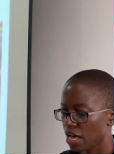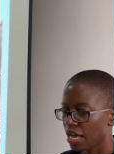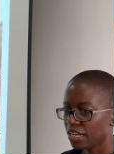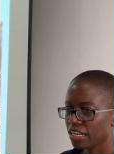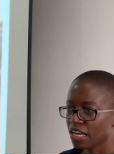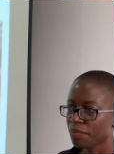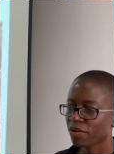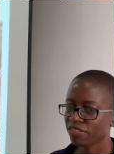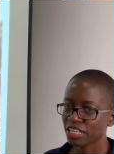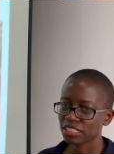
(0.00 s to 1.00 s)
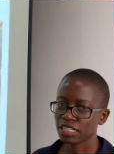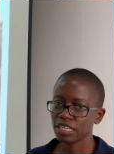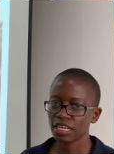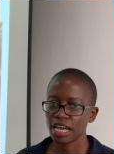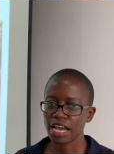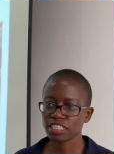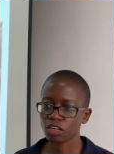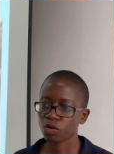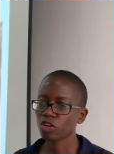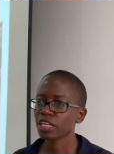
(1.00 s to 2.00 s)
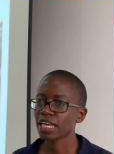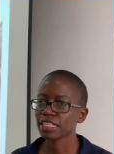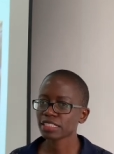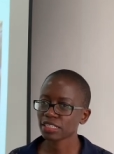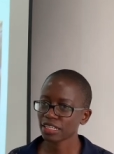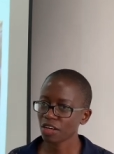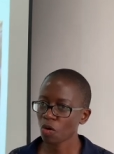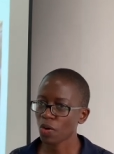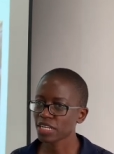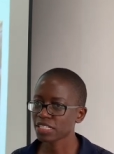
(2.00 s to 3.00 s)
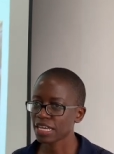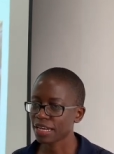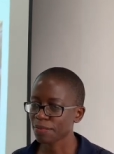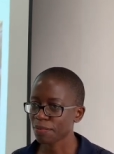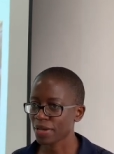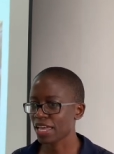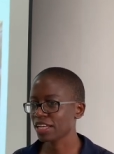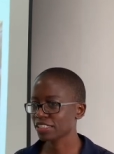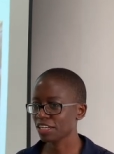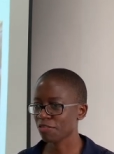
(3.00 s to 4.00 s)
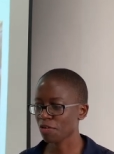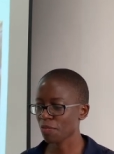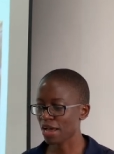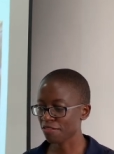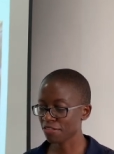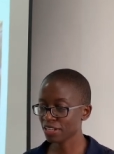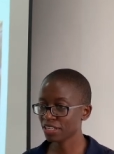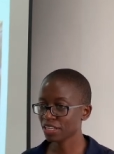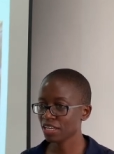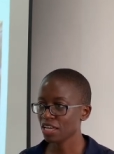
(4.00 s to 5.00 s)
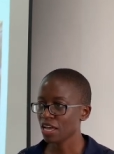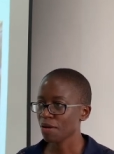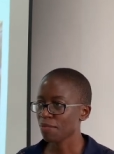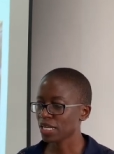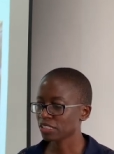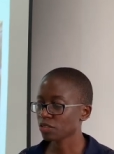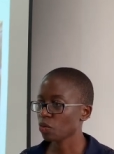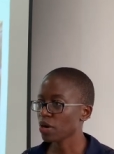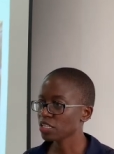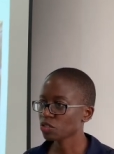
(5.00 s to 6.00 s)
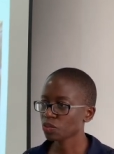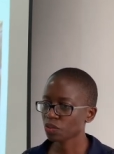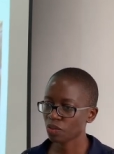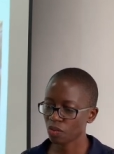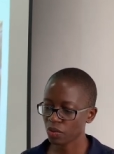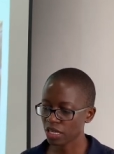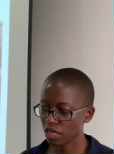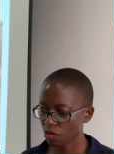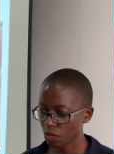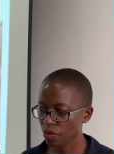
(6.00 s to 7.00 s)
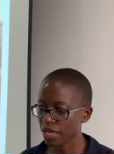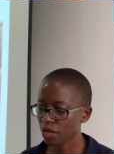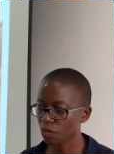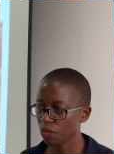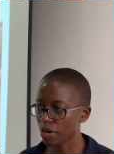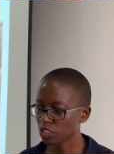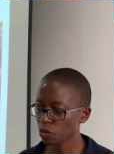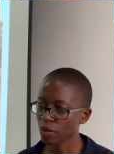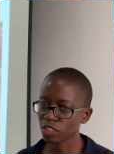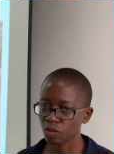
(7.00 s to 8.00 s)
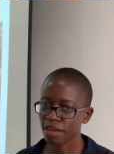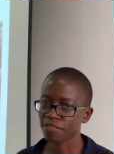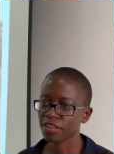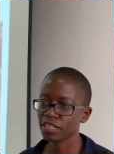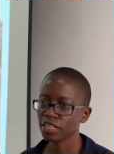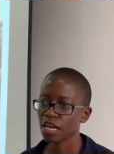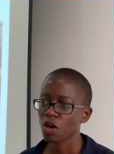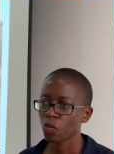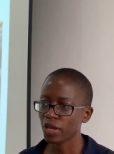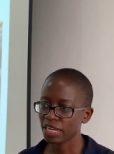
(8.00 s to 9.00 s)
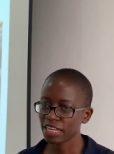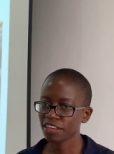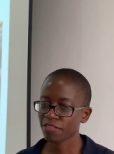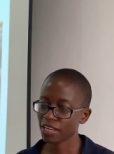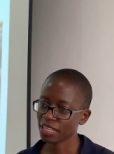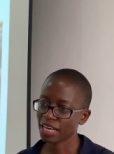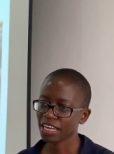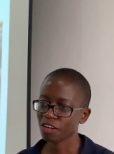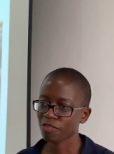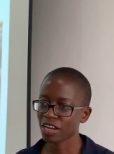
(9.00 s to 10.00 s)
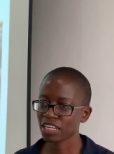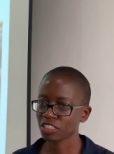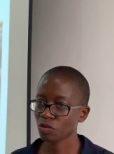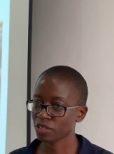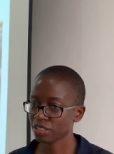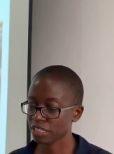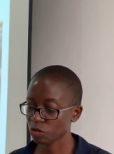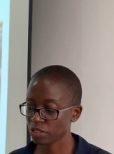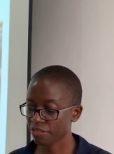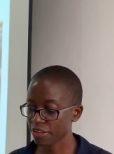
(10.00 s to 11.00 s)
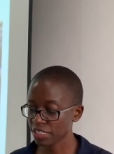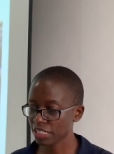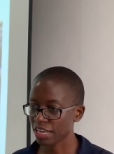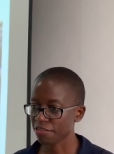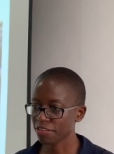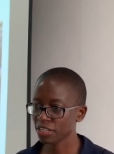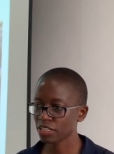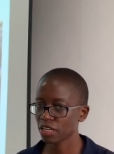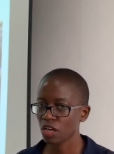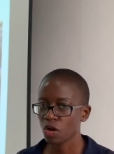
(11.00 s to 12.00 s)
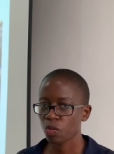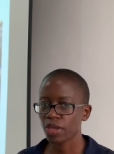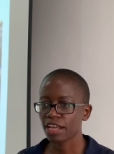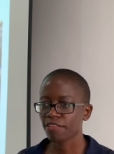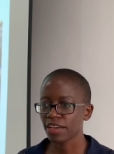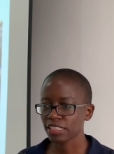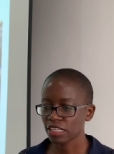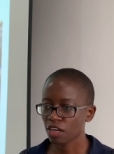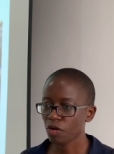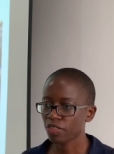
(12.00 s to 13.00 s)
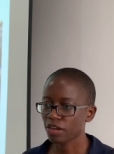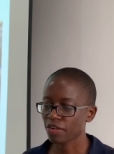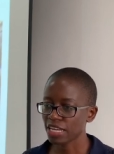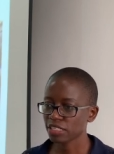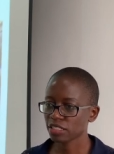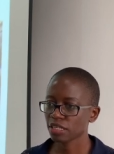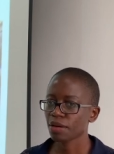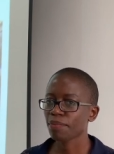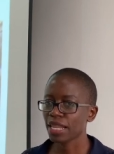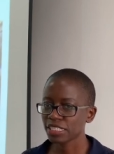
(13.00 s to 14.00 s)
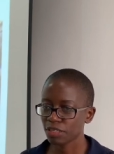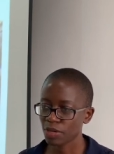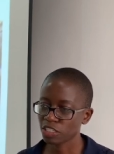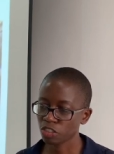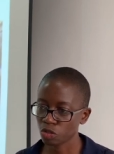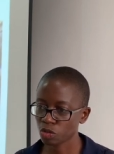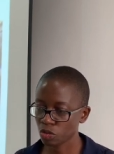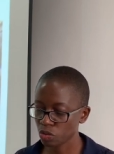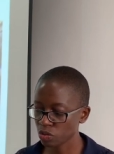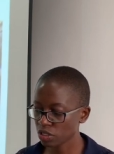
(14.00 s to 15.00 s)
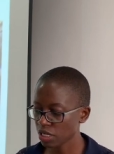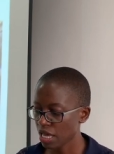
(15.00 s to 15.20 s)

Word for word: and uh, previously Asha could only get one ton per hectare from her field. But once we, we were, once we went to her field, we identified the kind of virus that was affecting her field, we advised her on the right planting material to use